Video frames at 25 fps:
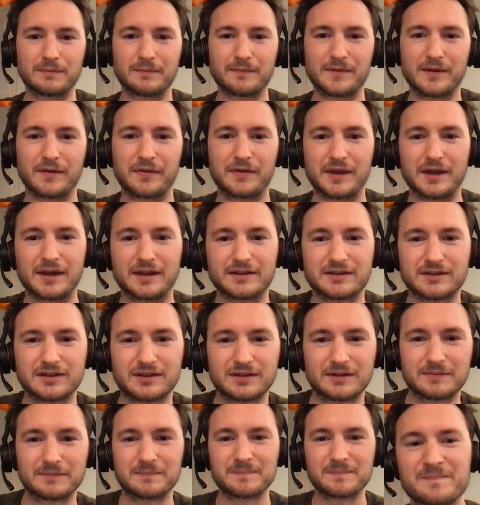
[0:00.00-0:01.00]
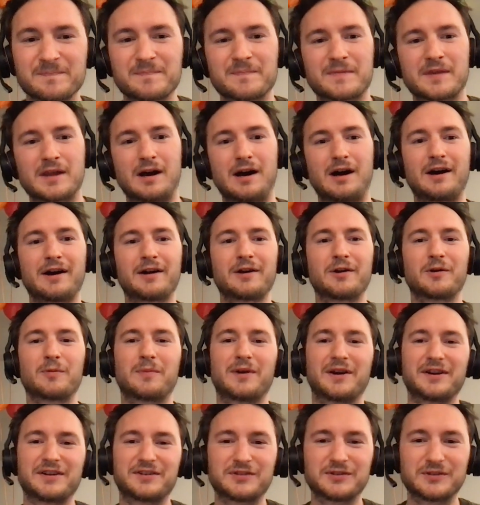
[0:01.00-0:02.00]
the things high on
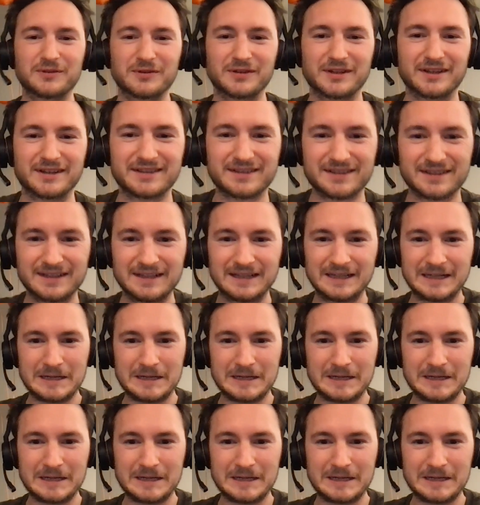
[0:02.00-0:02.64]
my to-do list,